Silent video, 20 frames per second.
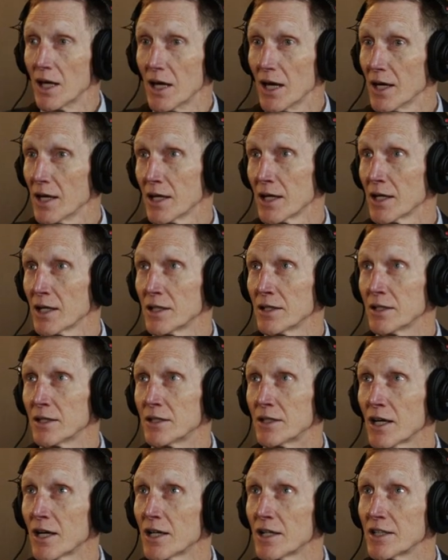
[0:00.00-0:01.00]

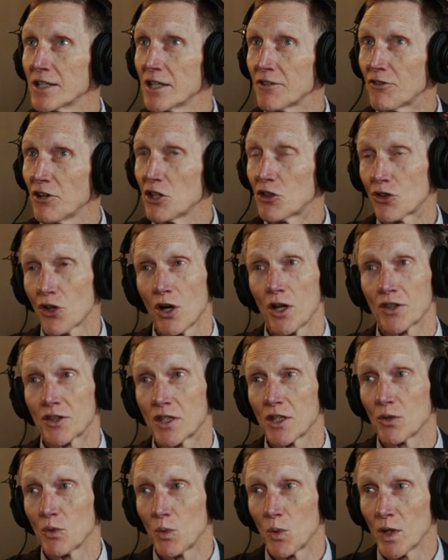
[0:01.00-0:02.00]
And uh, if he thought
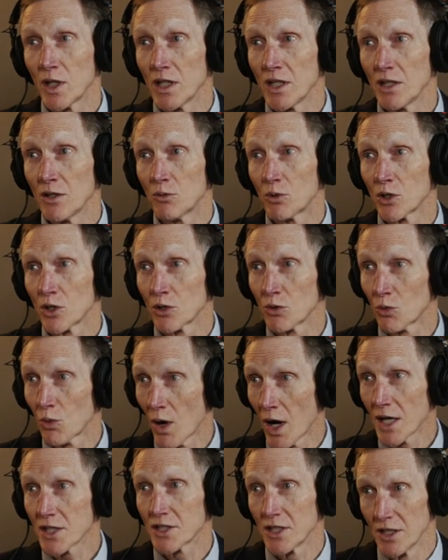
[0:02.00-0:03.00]
that we were
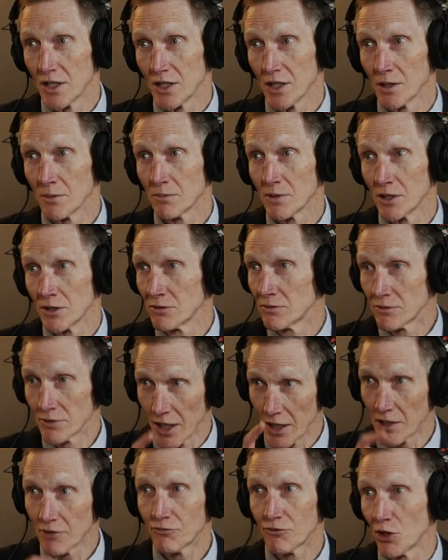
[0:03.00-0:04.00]
watching him and
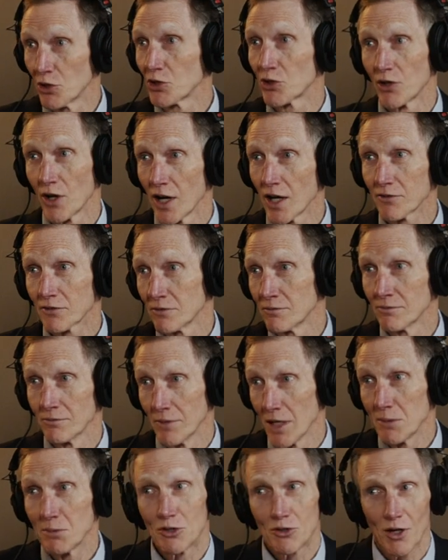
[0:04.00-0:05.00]
taking photographs and
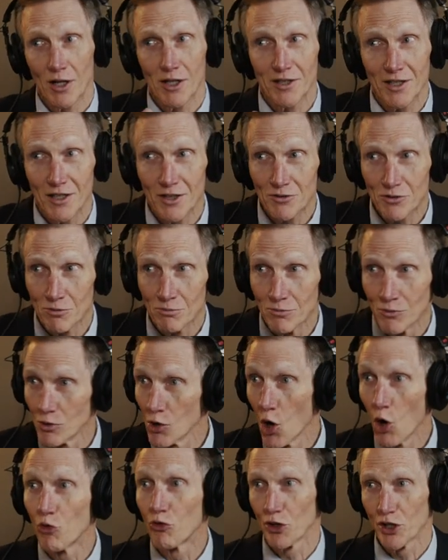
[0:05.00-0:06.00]
maybe trying to get some
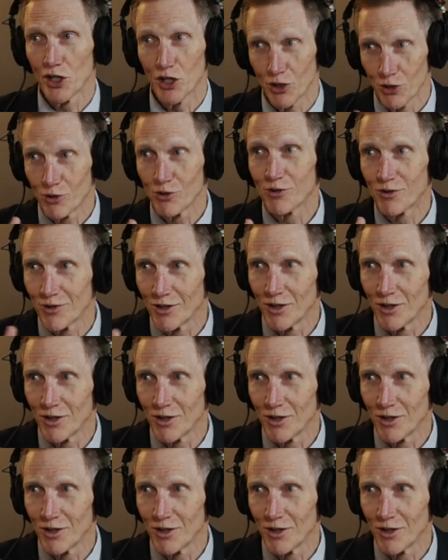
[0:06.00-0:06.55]
overhears,